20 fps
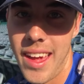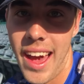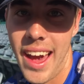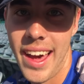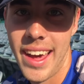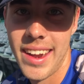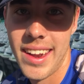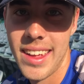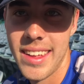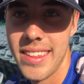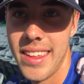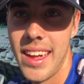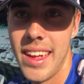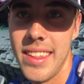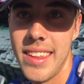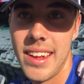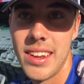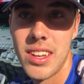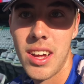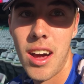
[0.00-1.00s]
the hat, and
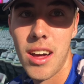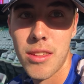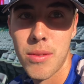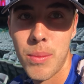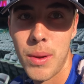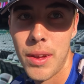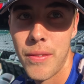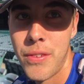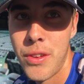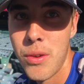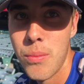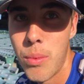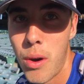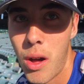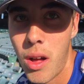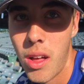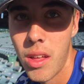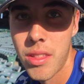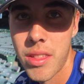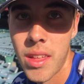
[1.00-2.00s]
then they toss me a few
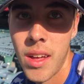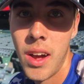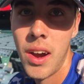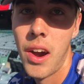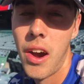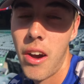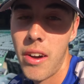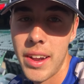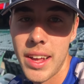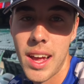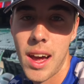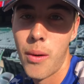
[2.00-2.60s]
balls. Already